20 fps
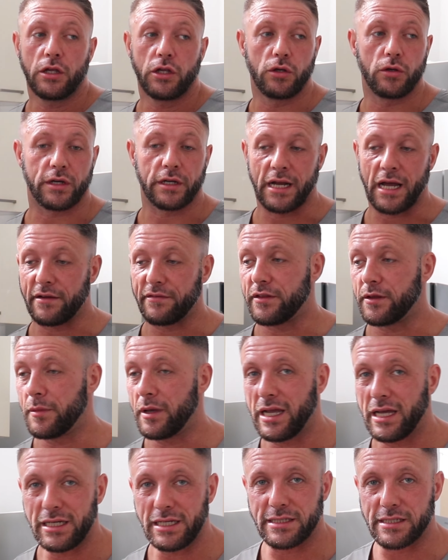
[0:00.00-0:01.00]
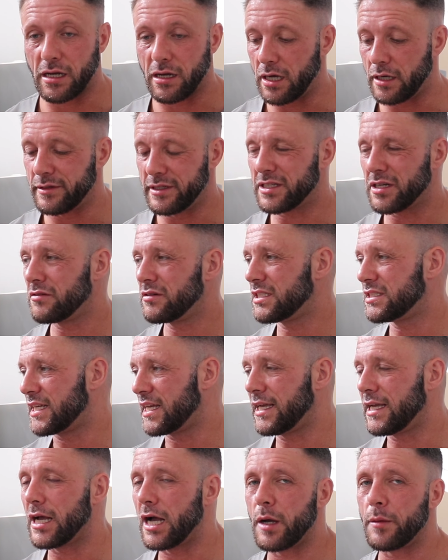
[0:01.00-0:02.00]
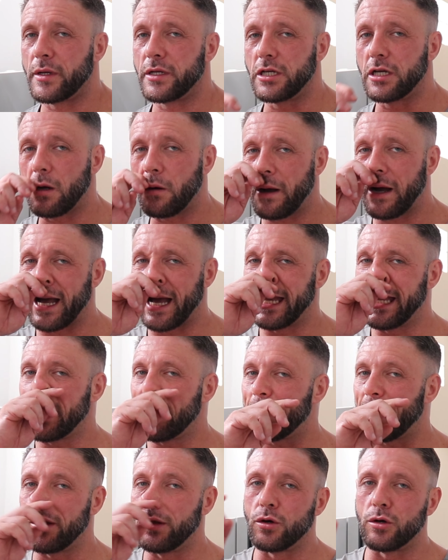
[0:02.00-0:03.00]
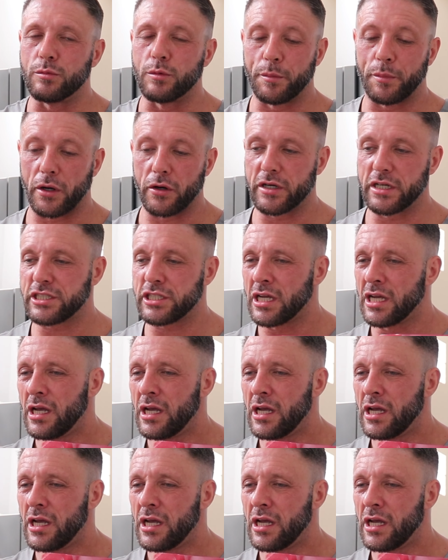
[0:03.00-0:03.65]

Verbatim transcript: You can have them at any time. You don't need to heat up. And you know what I hate about normal porridge?